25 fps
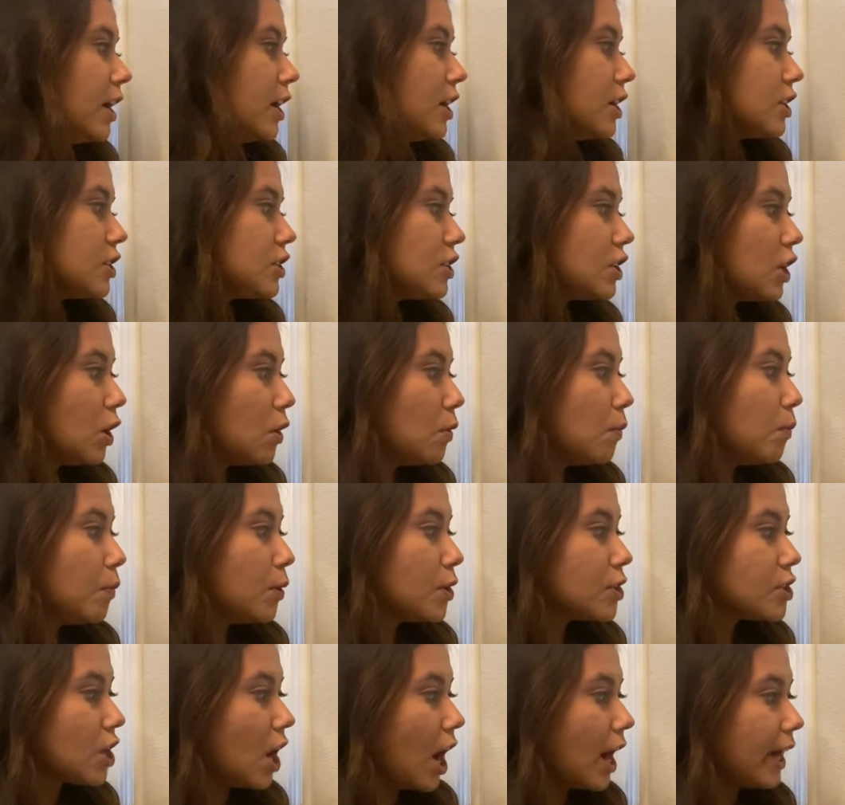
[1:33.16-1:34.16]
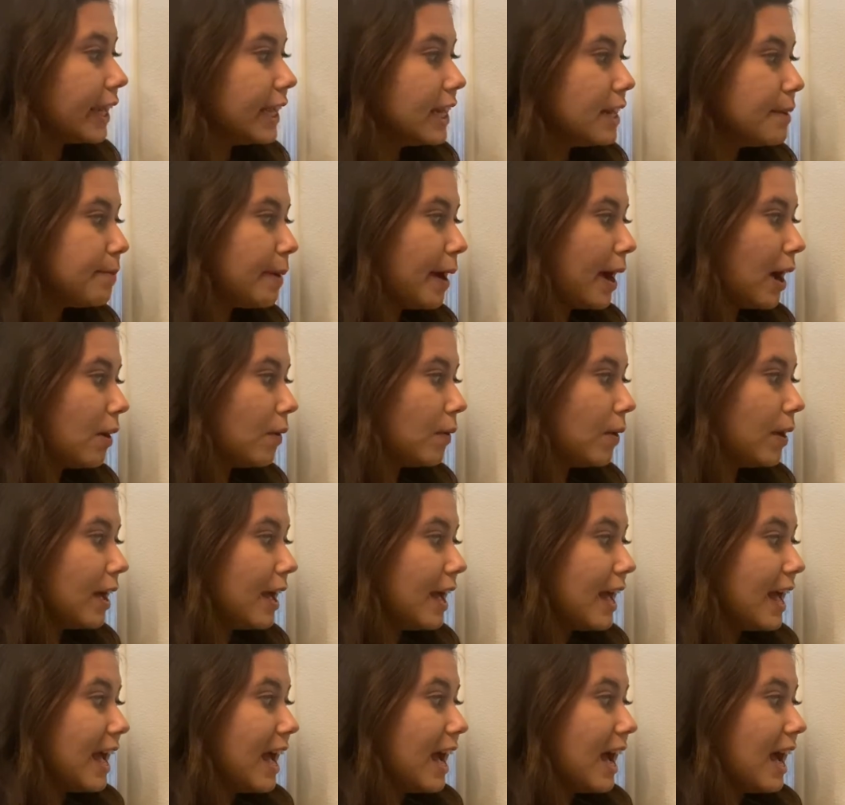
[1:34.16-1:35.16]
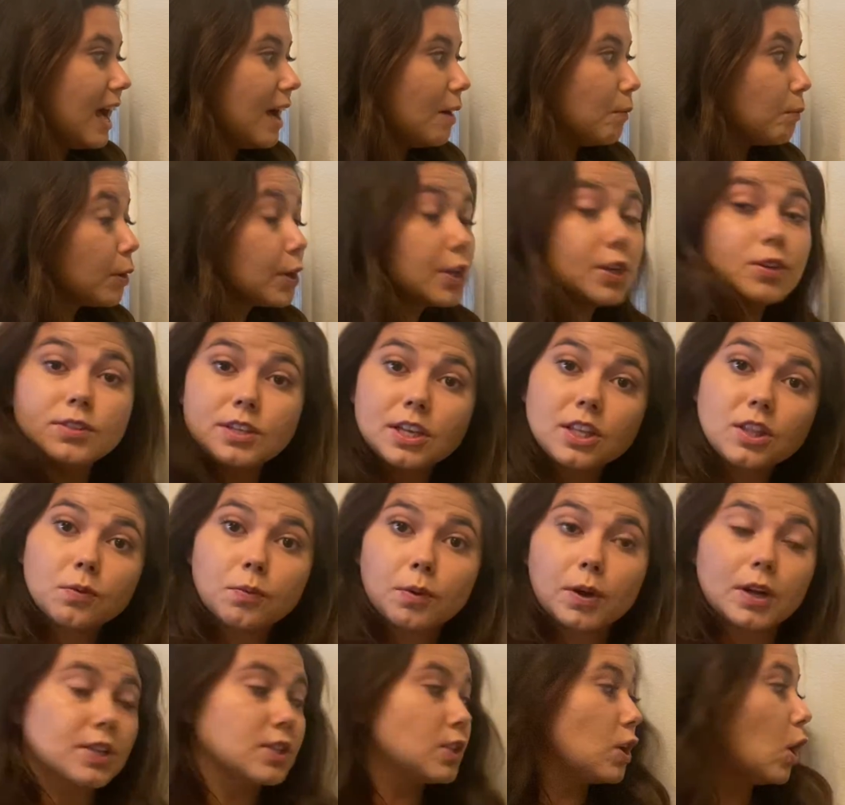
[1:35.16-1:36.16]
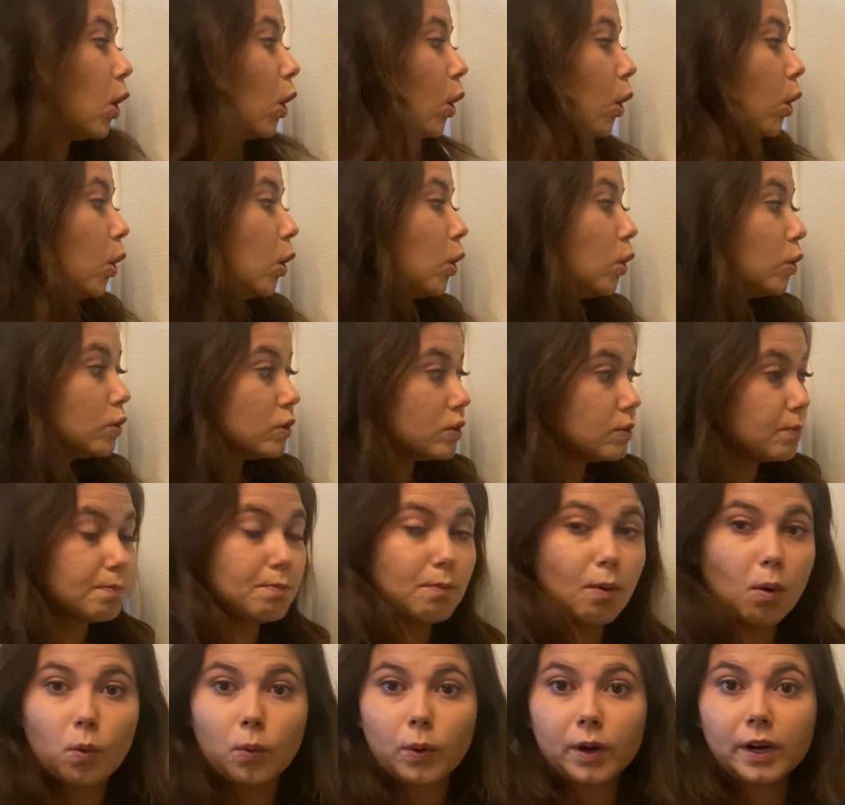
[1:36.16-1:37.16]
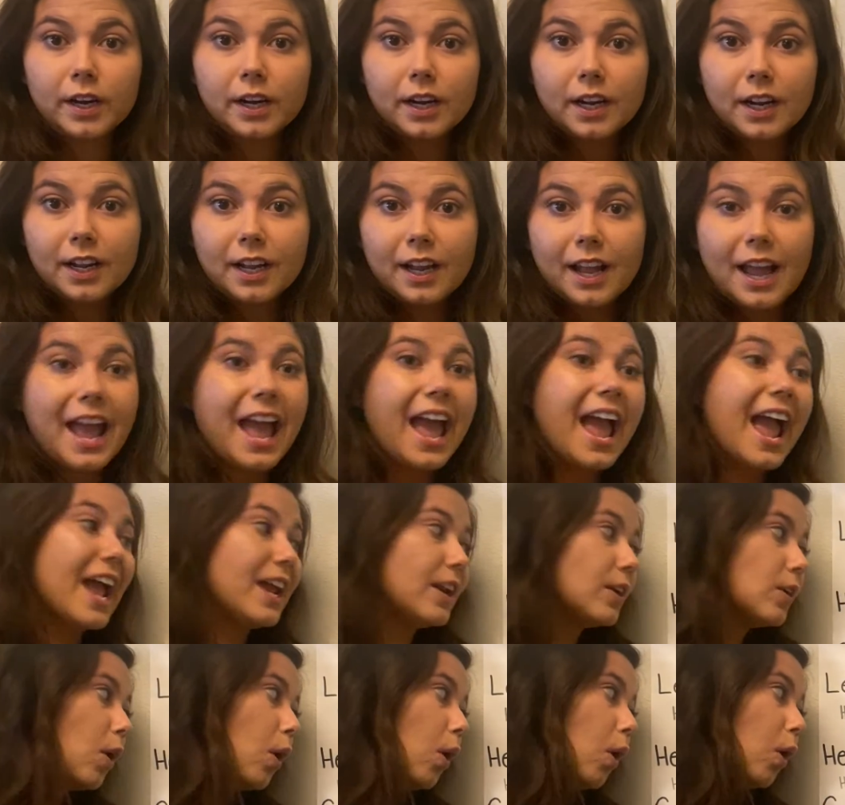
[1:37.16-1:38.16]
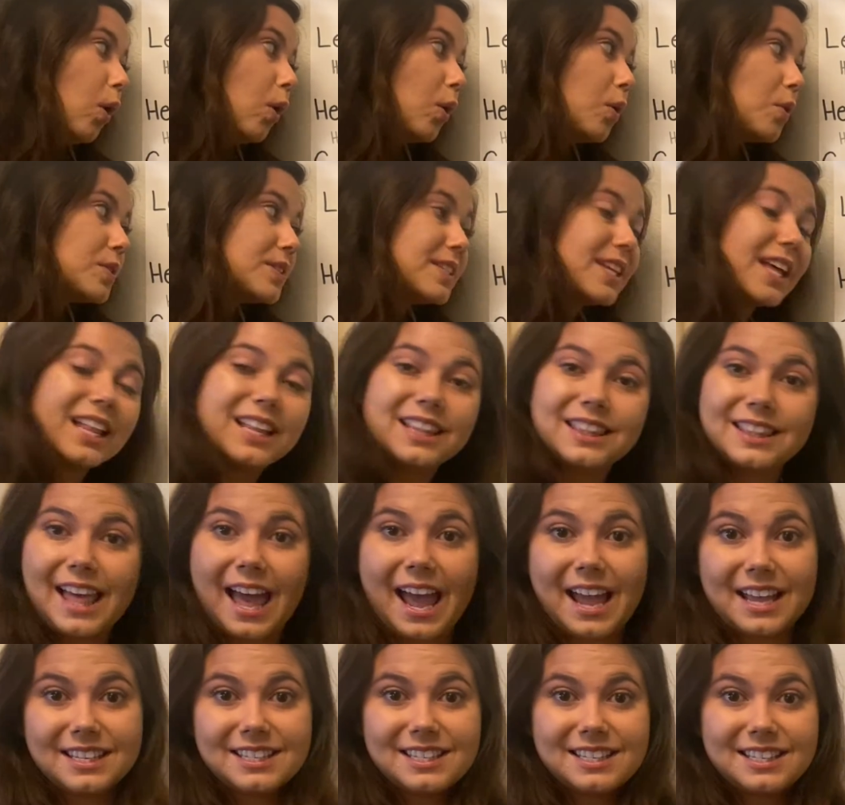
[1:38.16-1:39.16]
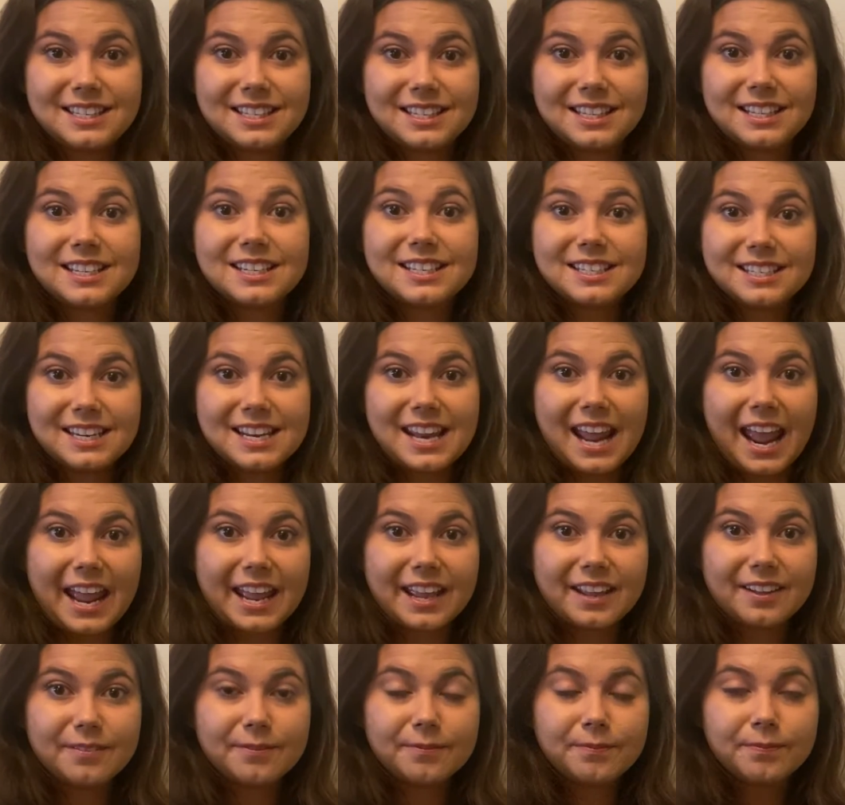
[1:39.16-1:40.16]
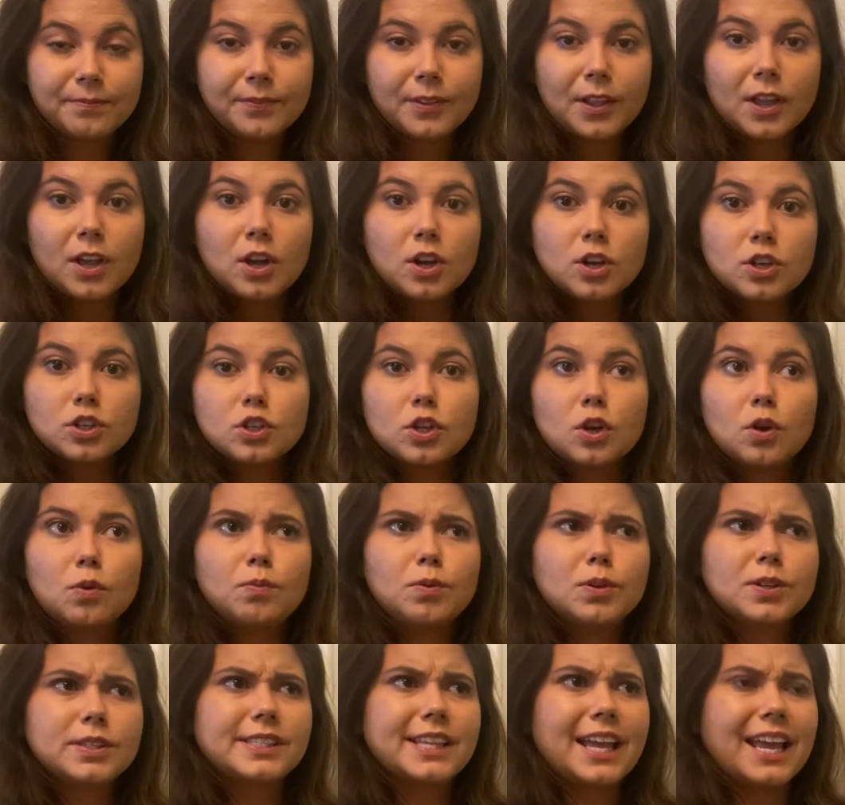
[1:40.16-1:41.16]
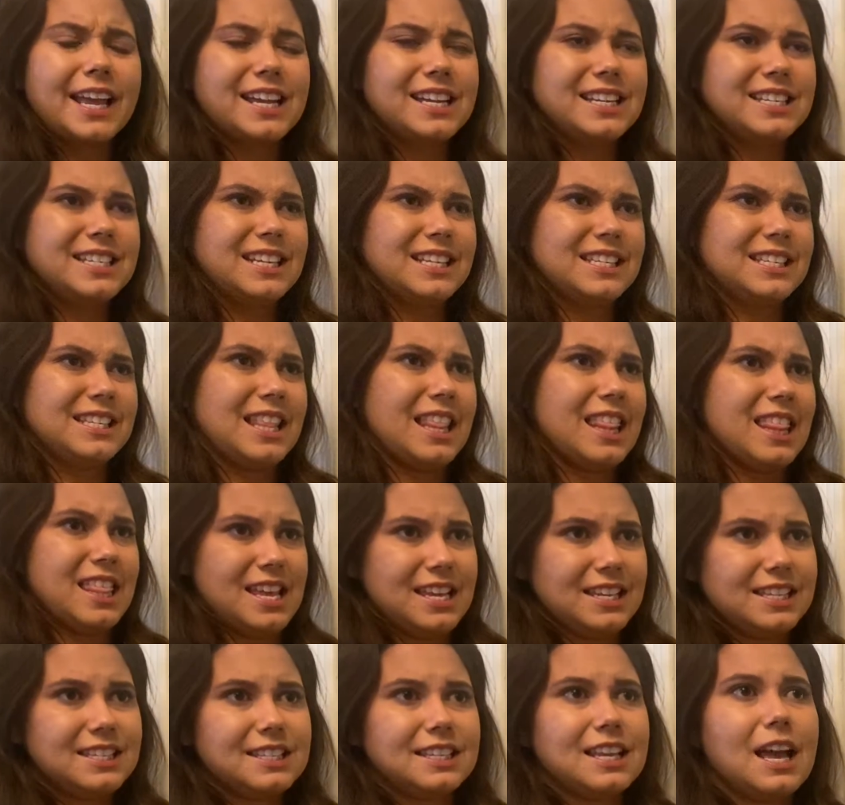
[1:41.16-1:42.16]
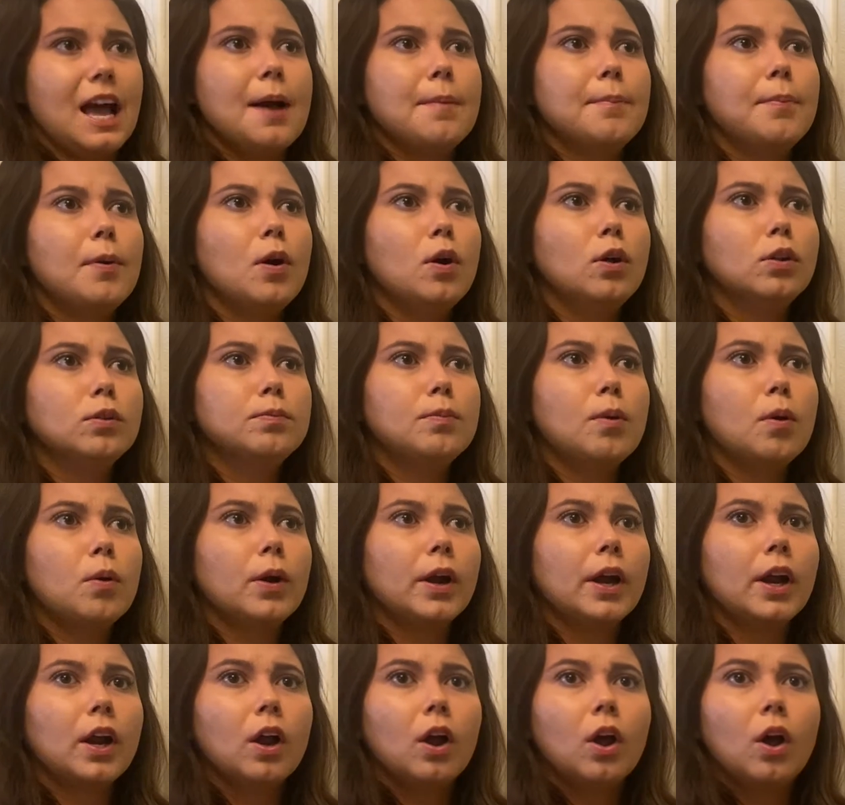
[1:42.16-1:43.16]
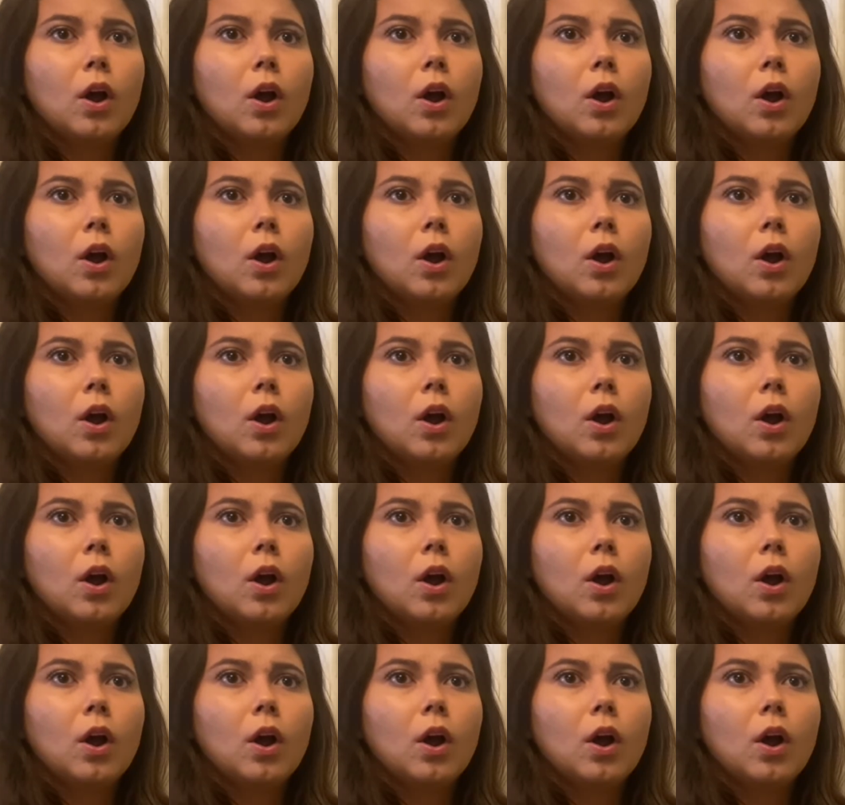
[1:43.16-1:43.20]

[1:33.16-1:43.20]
So we're using the words holds more and holds less today. So we'll say, does this cup hold more?